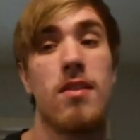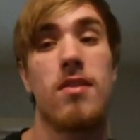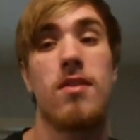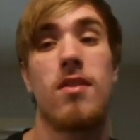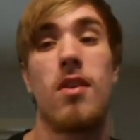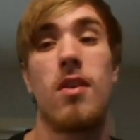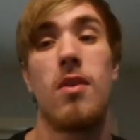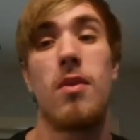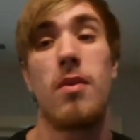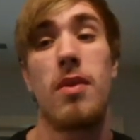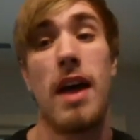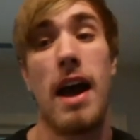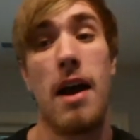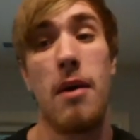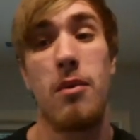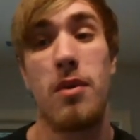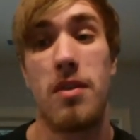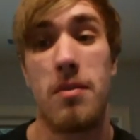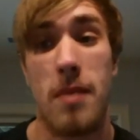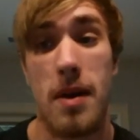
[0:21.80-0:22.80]
So
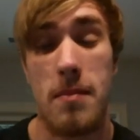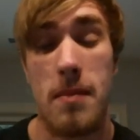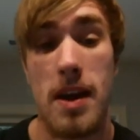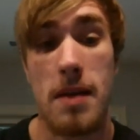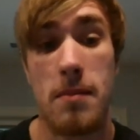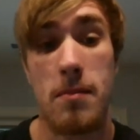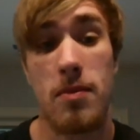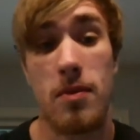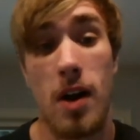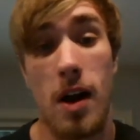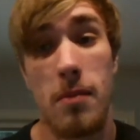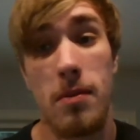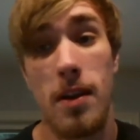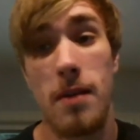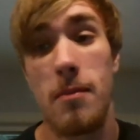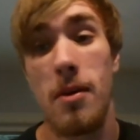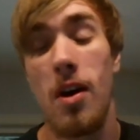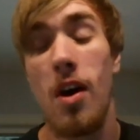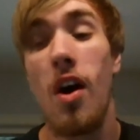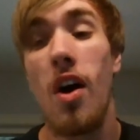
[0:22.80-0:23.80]
that was my main
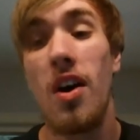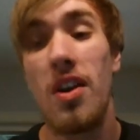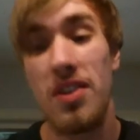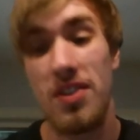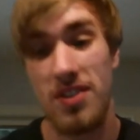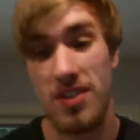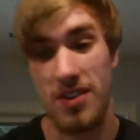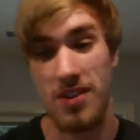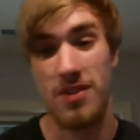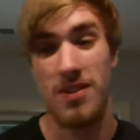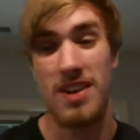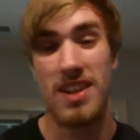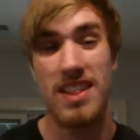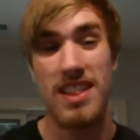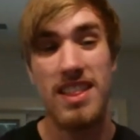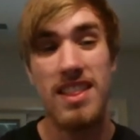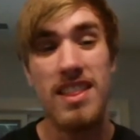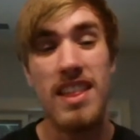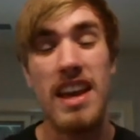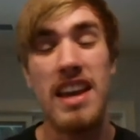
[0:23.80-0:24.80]
problem. Also,
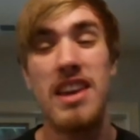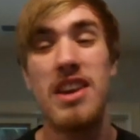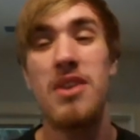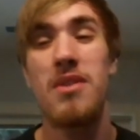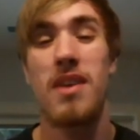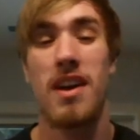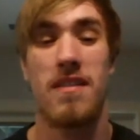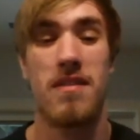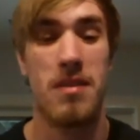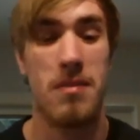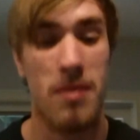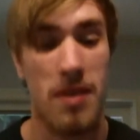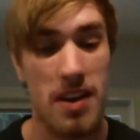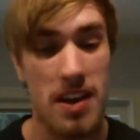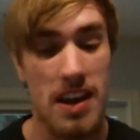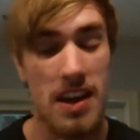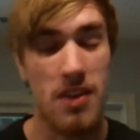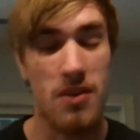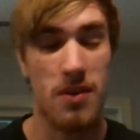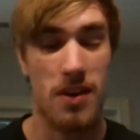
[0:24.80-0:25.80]
thank you
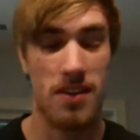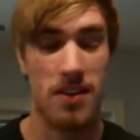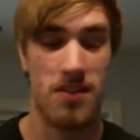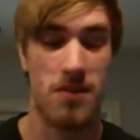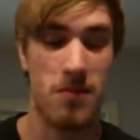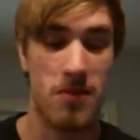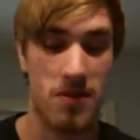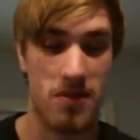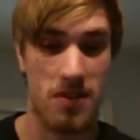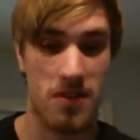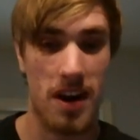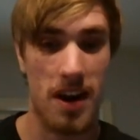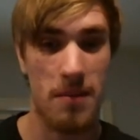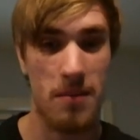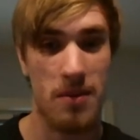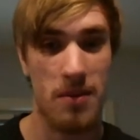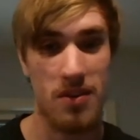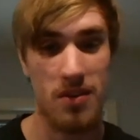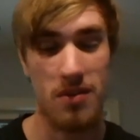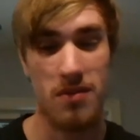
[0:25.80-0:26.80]
everybody who has
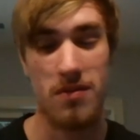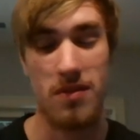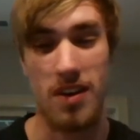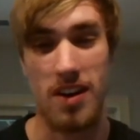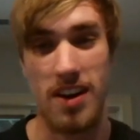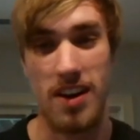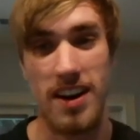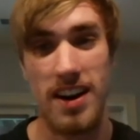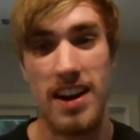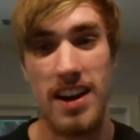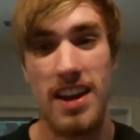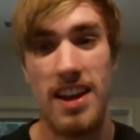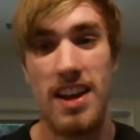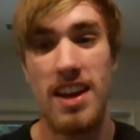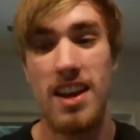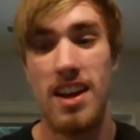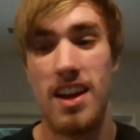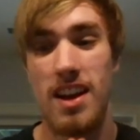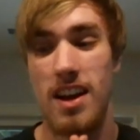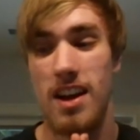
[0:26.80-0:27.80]
subscribed so far.
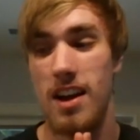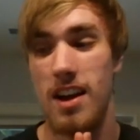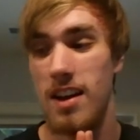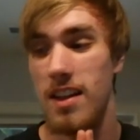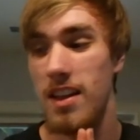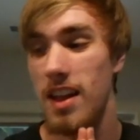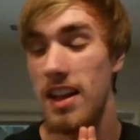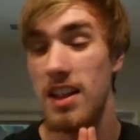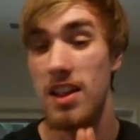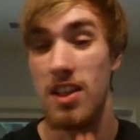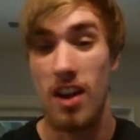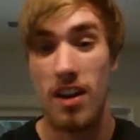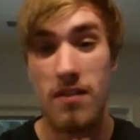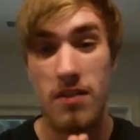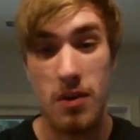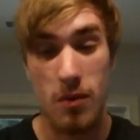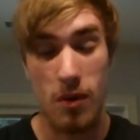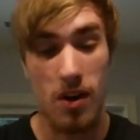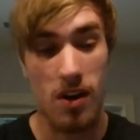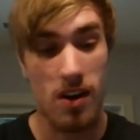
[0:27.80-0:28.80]
I
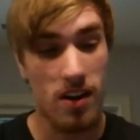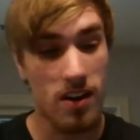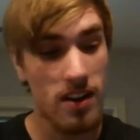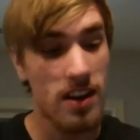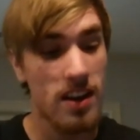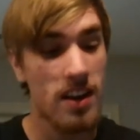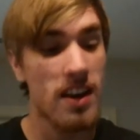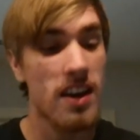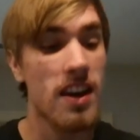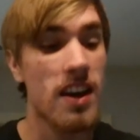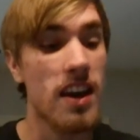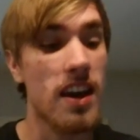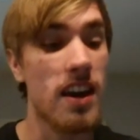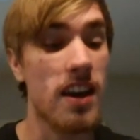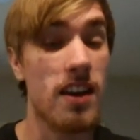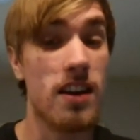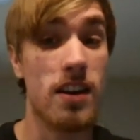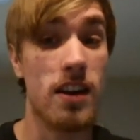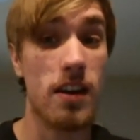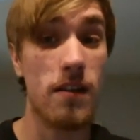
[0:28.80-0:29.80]
love you all.
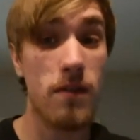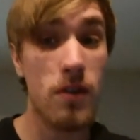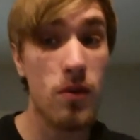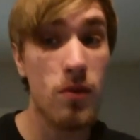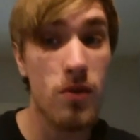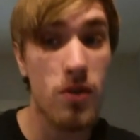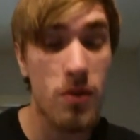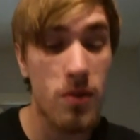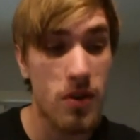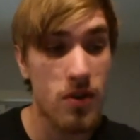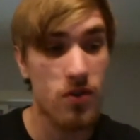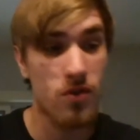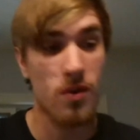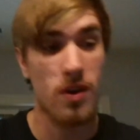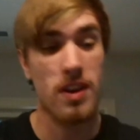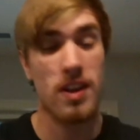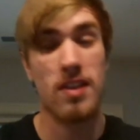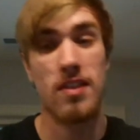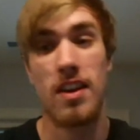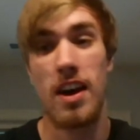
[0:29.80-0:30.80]
And if you do
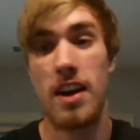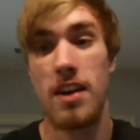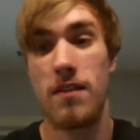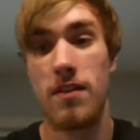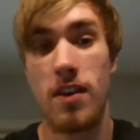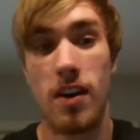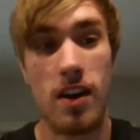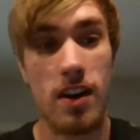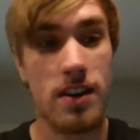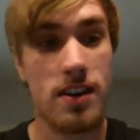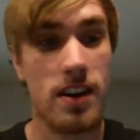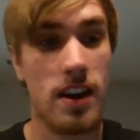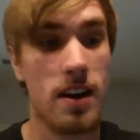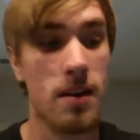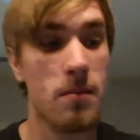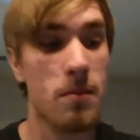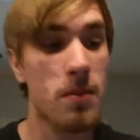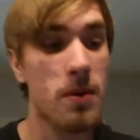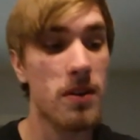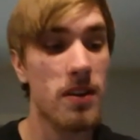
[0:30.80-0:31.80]
enjoy this kind of
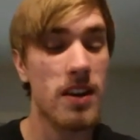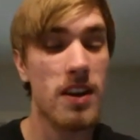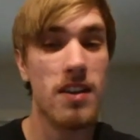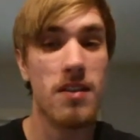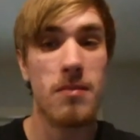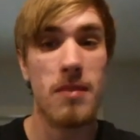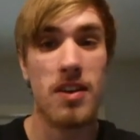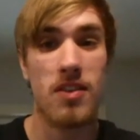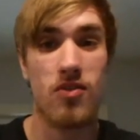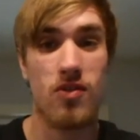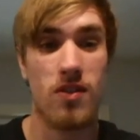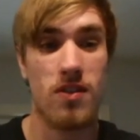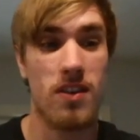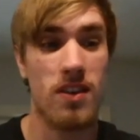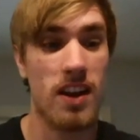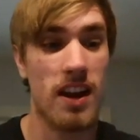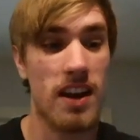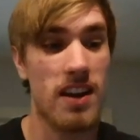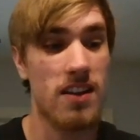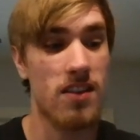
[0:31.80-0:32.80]
content, please make sure
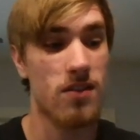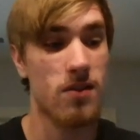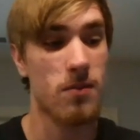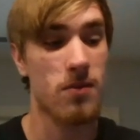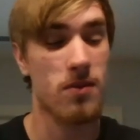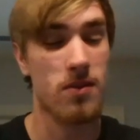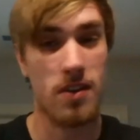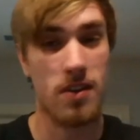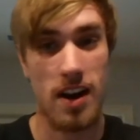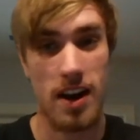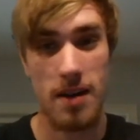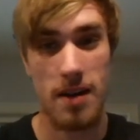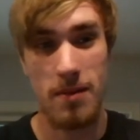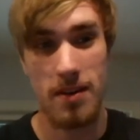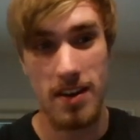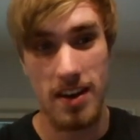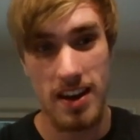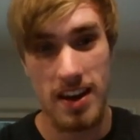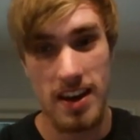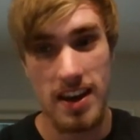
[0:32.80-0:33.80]
to like and
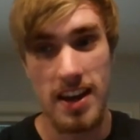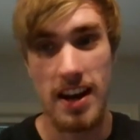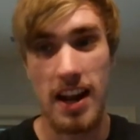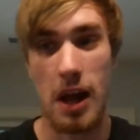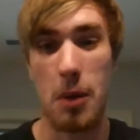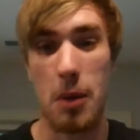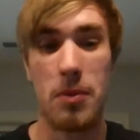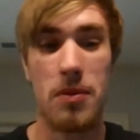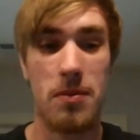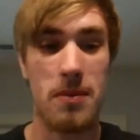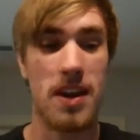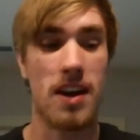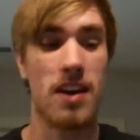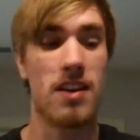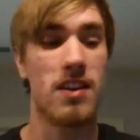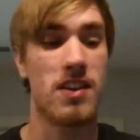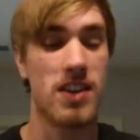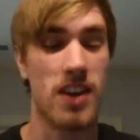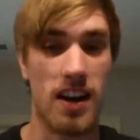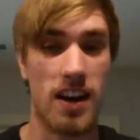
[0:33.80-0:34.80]
subscribe. It helps me
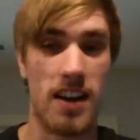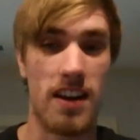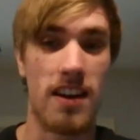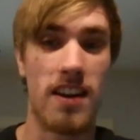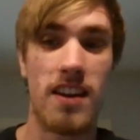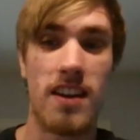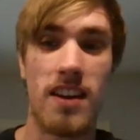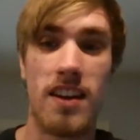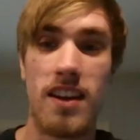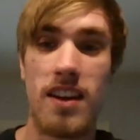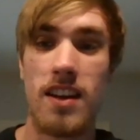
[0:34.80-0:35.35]
out a ton.